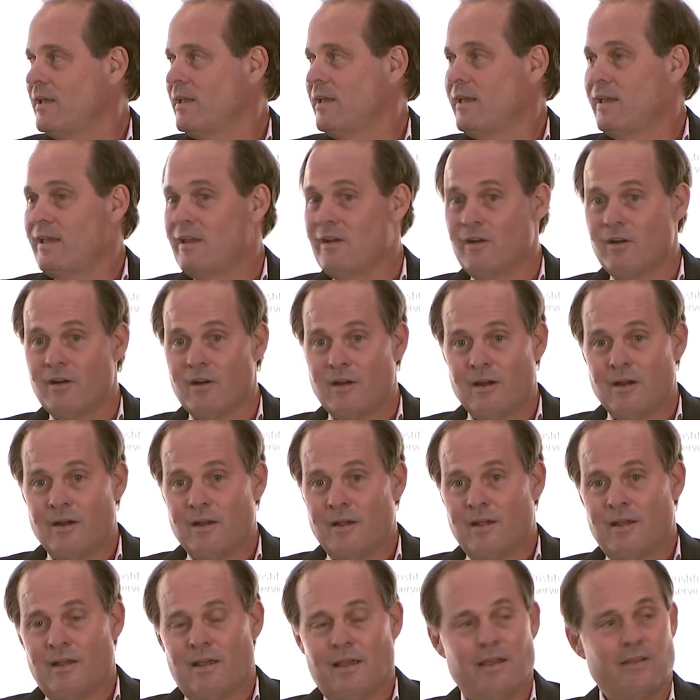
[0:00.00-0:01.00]
Here,
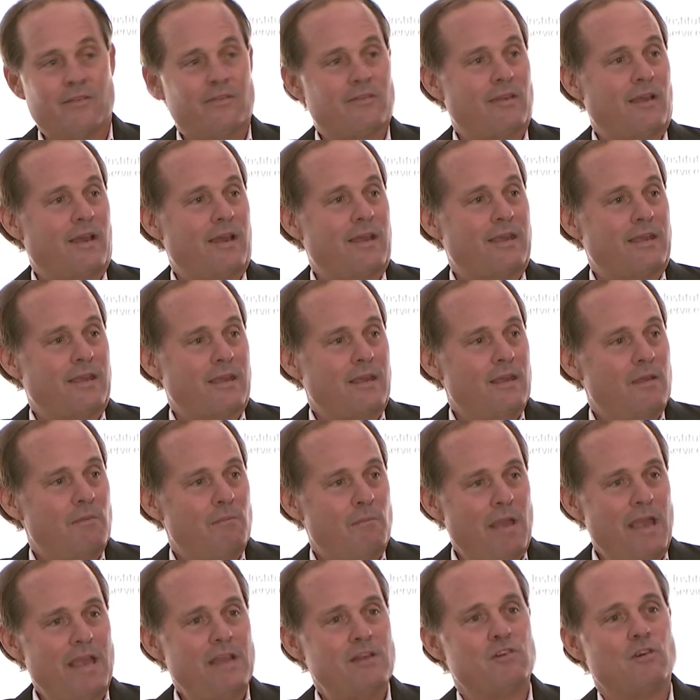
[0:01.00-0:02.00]
it's like
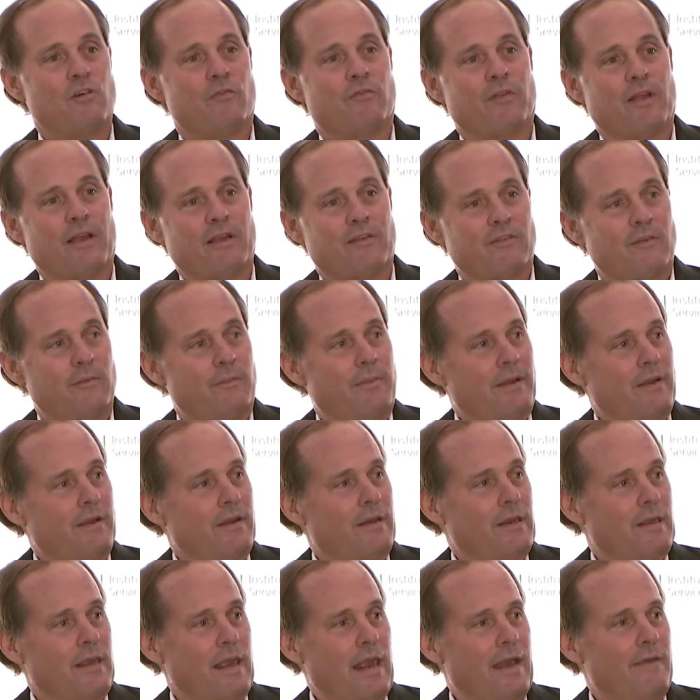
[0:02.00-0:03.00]
major
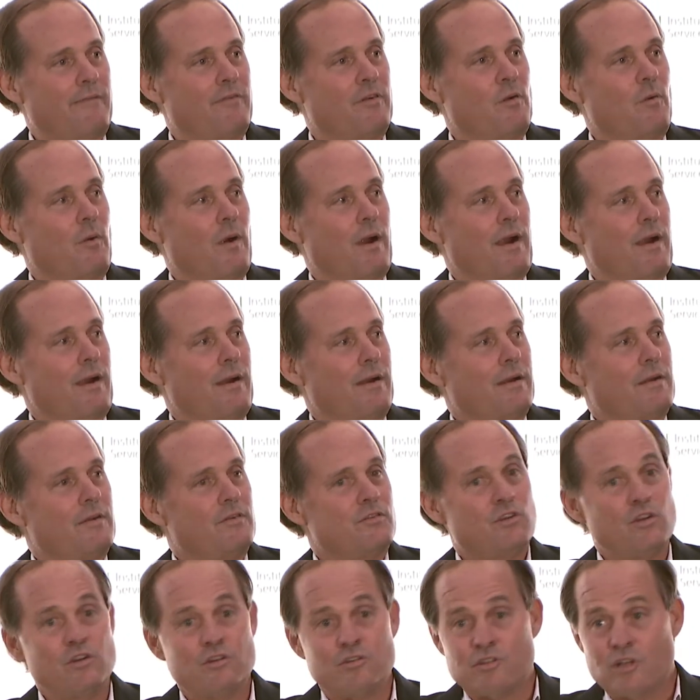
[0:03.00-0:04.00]
flexibility everywhere.
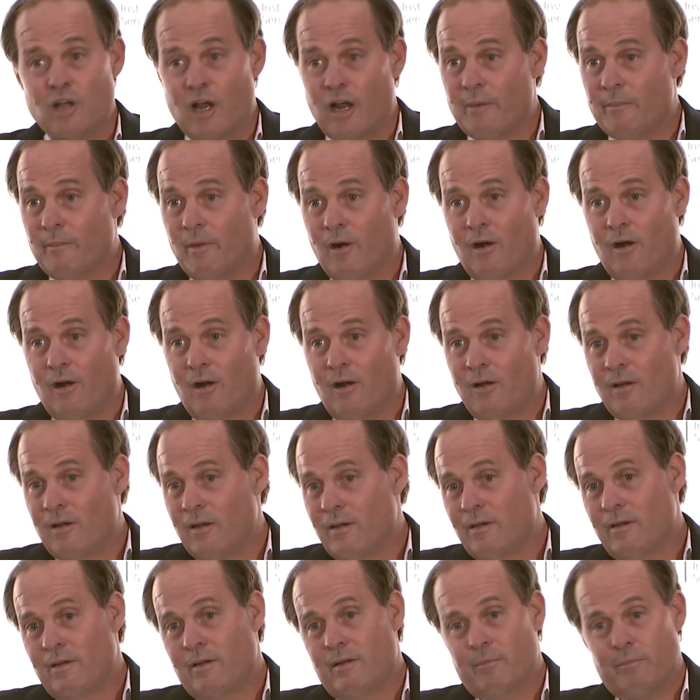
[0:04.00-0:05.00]
Tucson
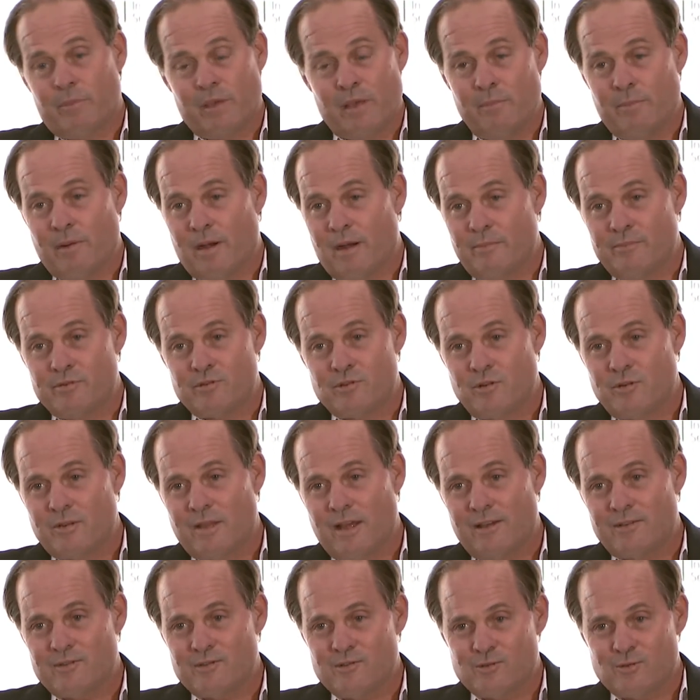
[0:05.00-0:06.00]
Mall, B-Bubs,
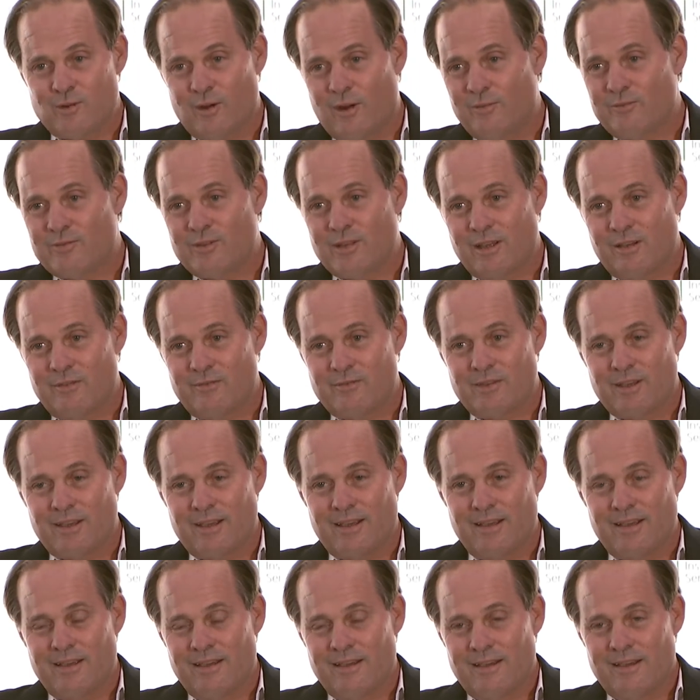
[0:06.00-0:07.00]
2012
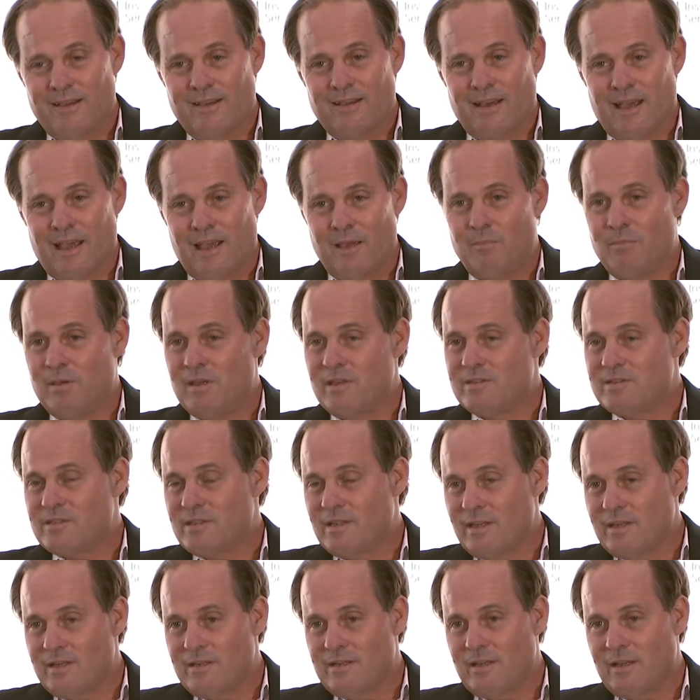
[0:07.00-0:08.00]
TFT, A, B,
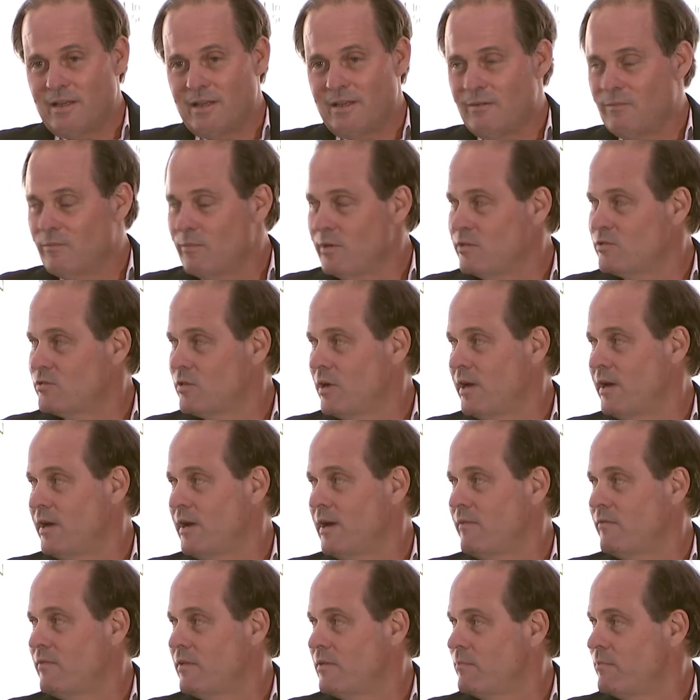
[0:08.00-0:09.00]
C, D, we traded
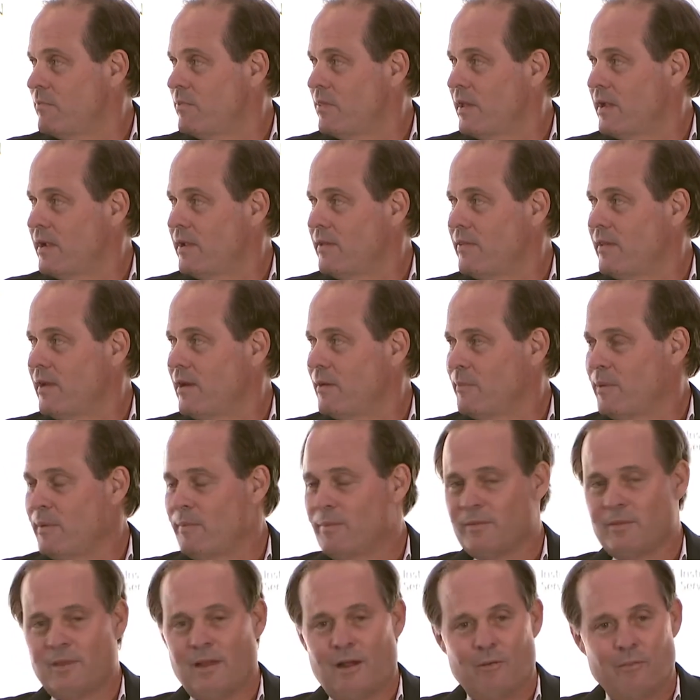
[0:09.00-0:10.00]
everything in there.
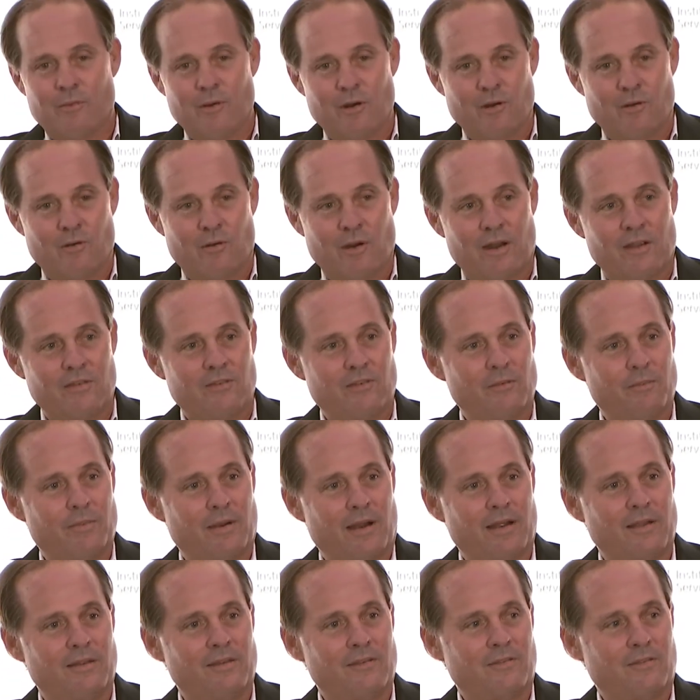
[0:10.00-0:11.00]
People thought we were crazy
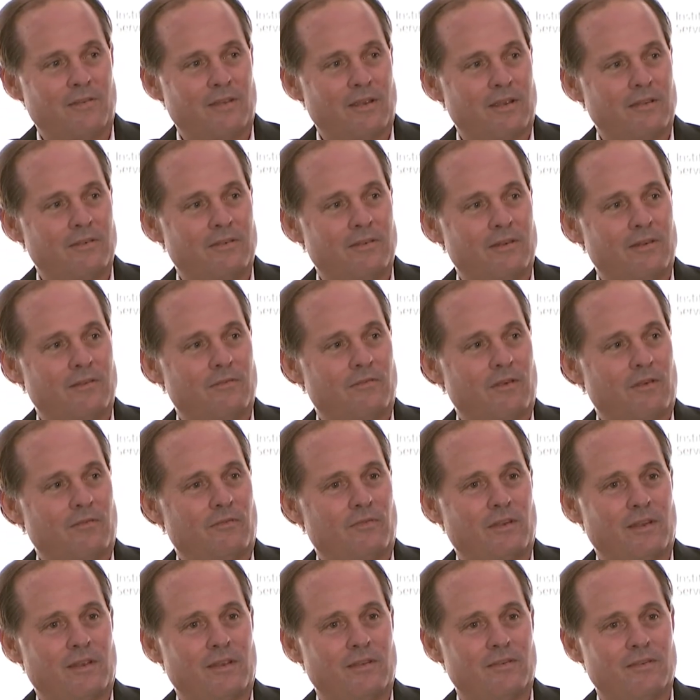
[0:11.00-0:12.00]
buying the C's in the
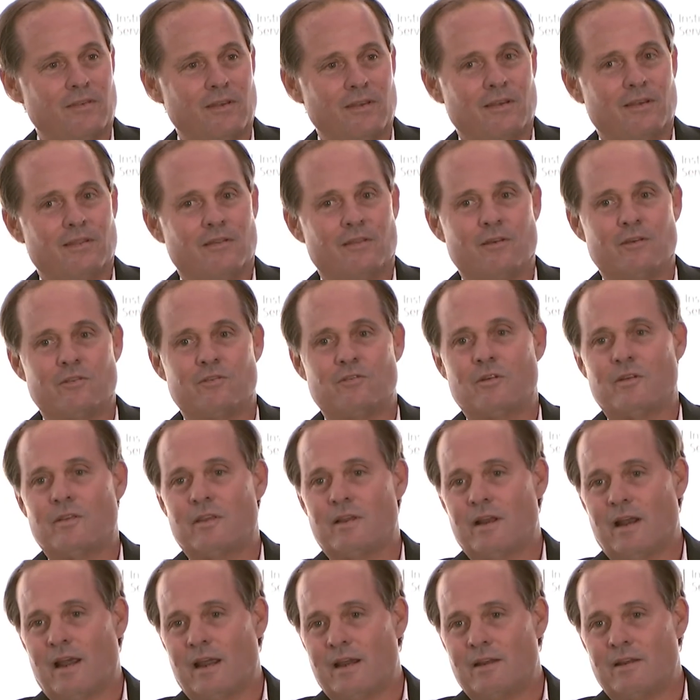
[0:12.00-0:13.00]
50s. Those are in the
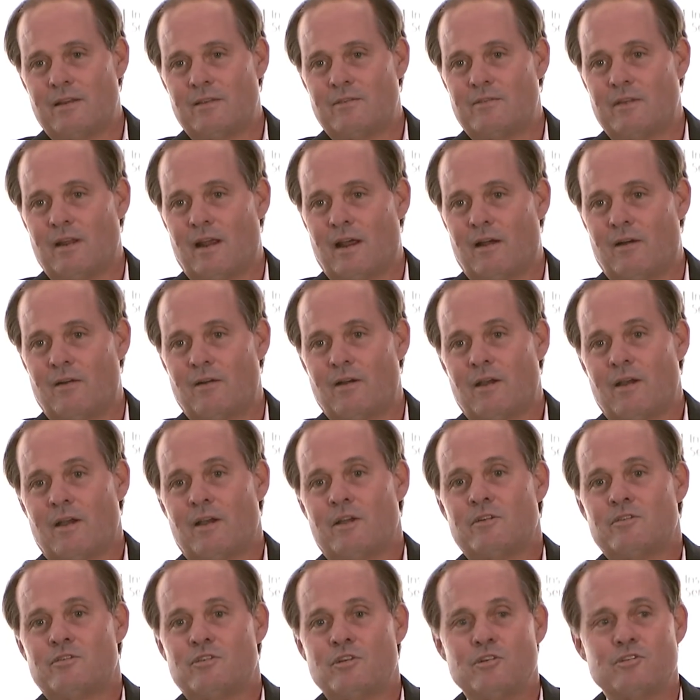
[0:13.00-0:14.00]
90s now.
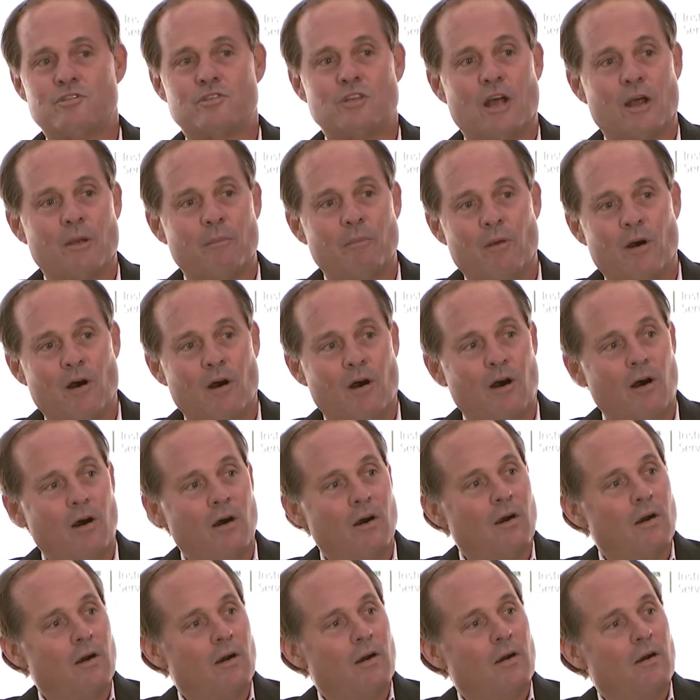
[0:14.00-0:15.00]
Tucson
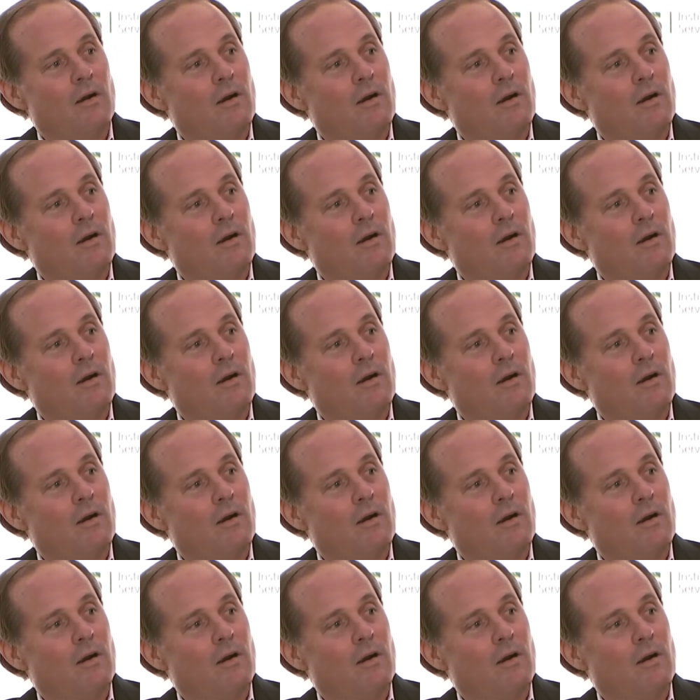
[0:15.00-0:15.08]
Mall,